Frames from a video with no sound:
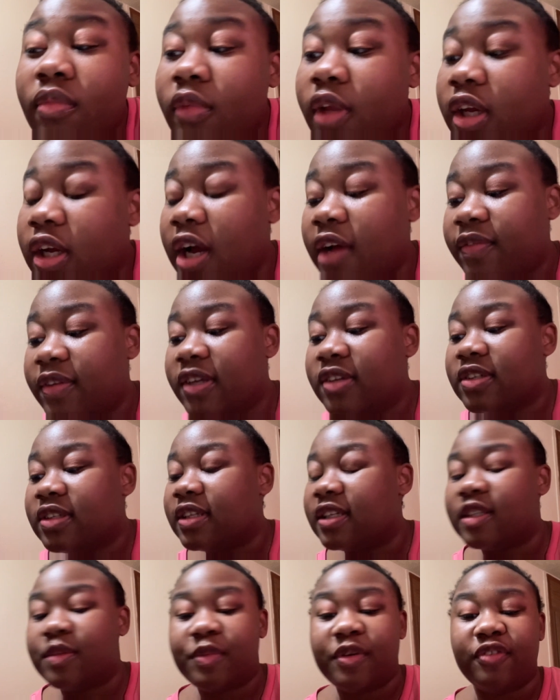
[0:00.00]
I've used
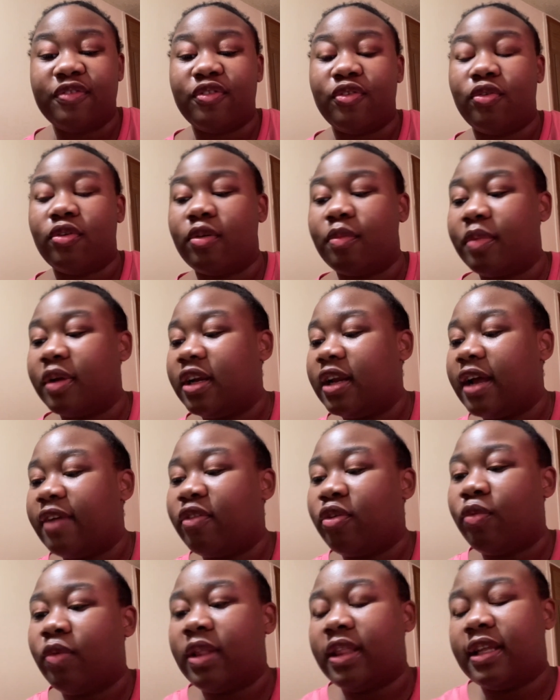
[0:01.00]
this before, but never
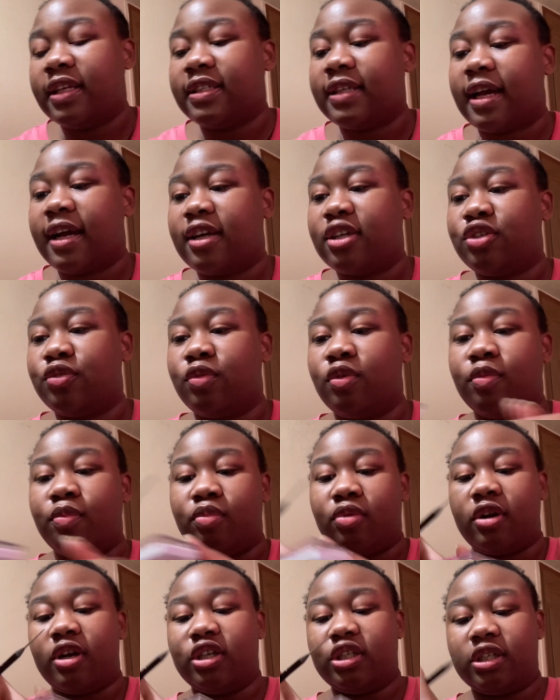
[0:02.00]
with this actual
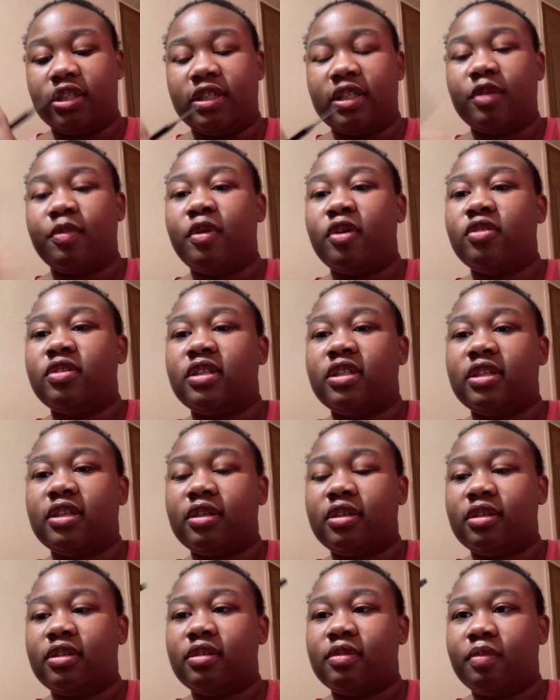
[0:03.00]
brush it's supposed
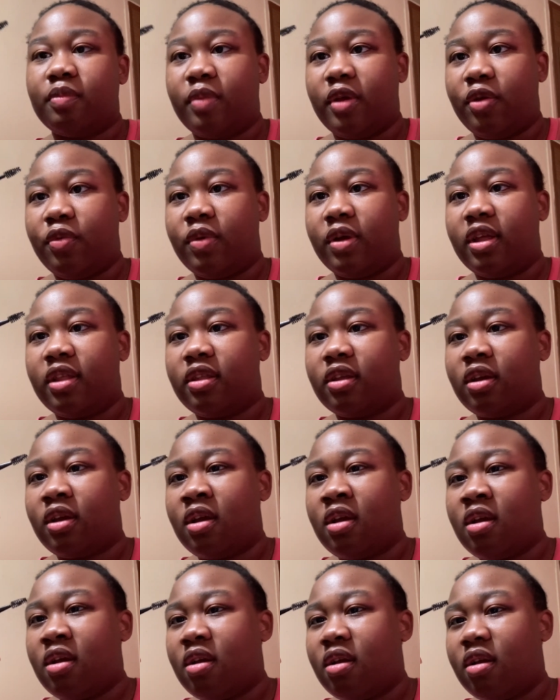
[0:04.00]
to be with.
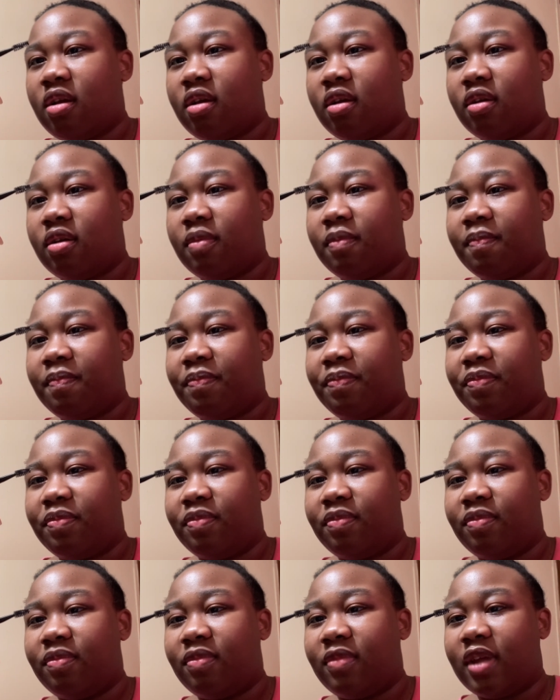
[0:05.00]

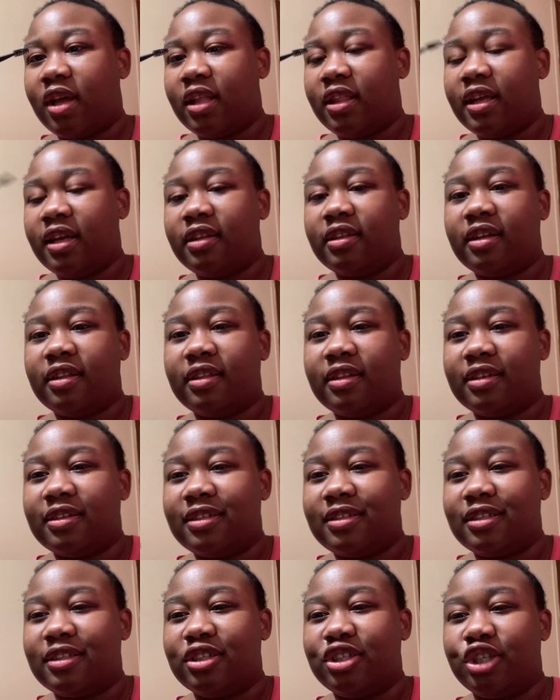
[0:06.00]
I think that
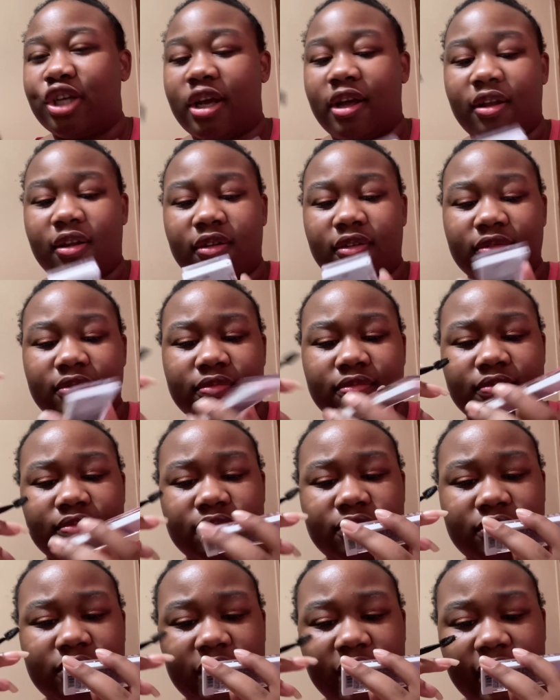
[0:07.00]
this gel
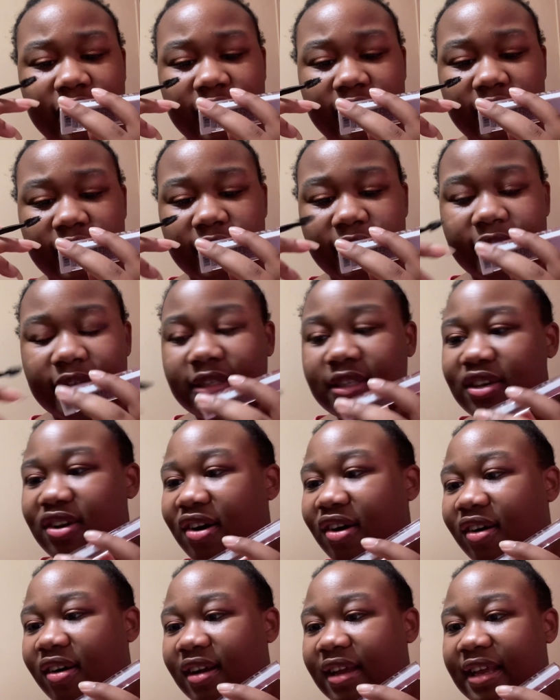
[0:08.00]
thingy gets
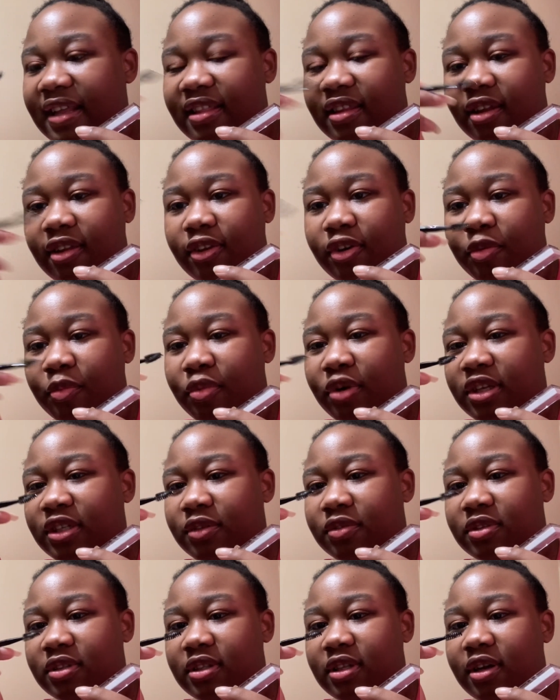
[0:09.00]
caught in the little
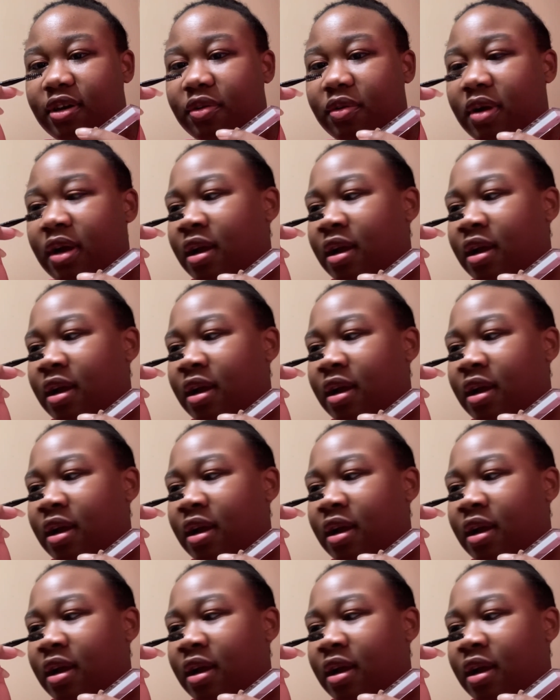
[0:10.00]
bristles though.